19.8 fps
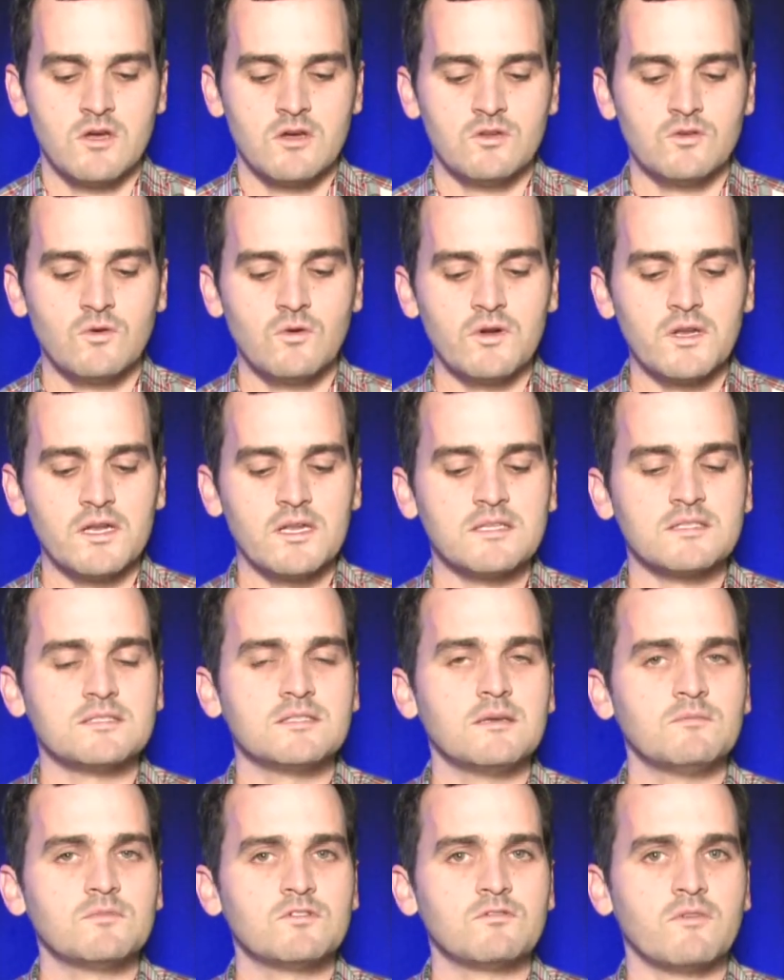nor did it
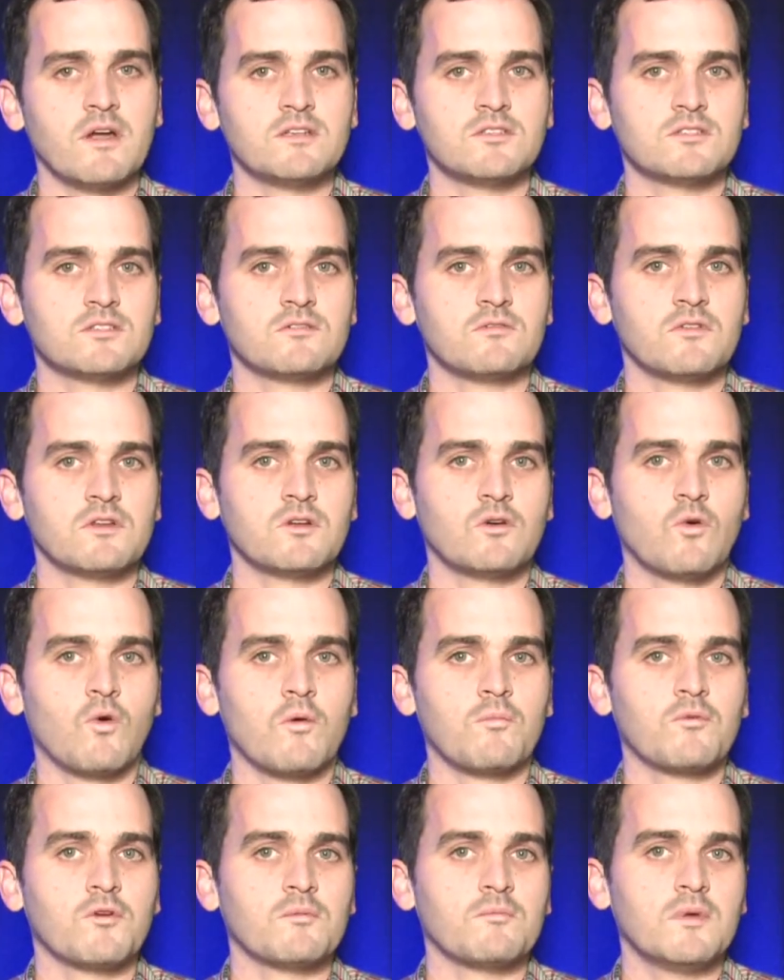seem to register in
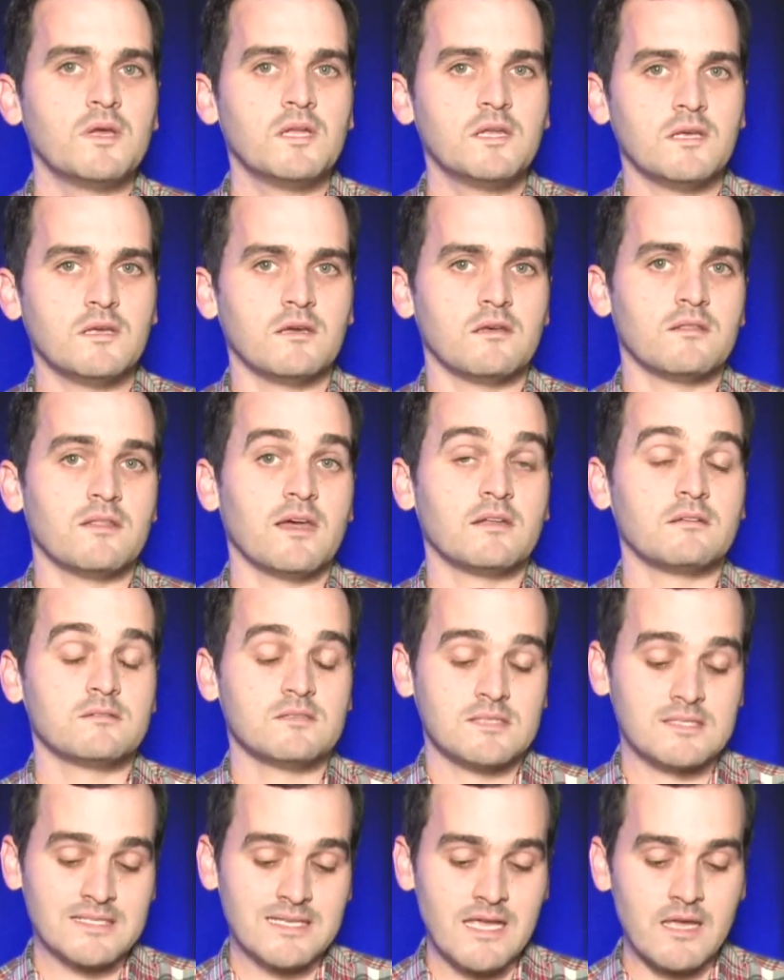corporate media that
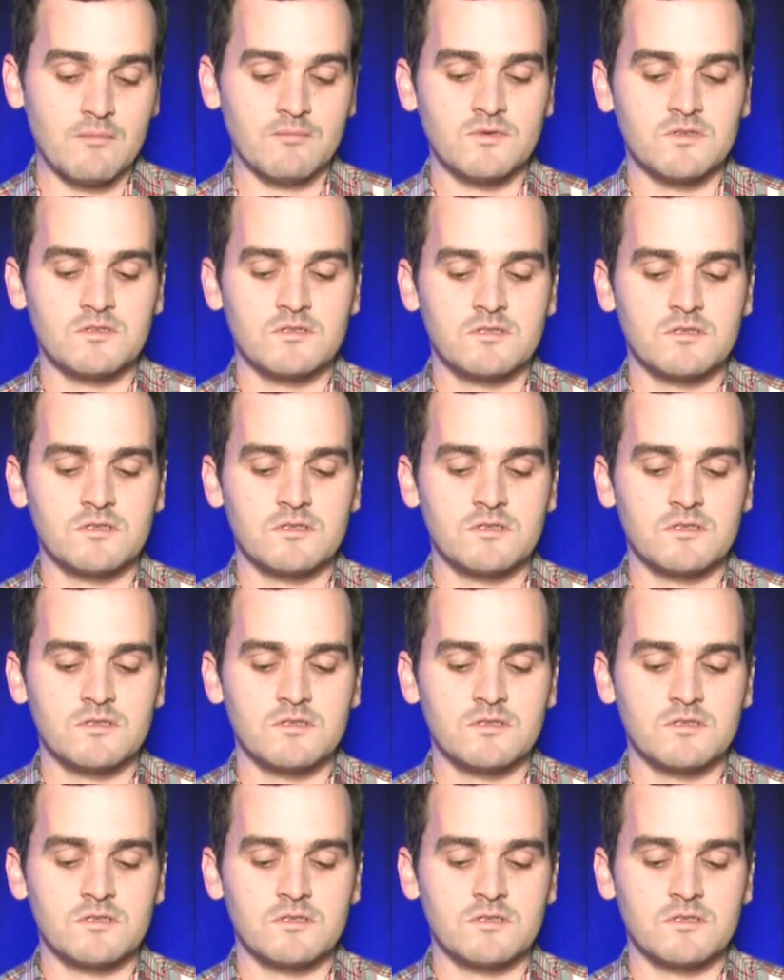seemed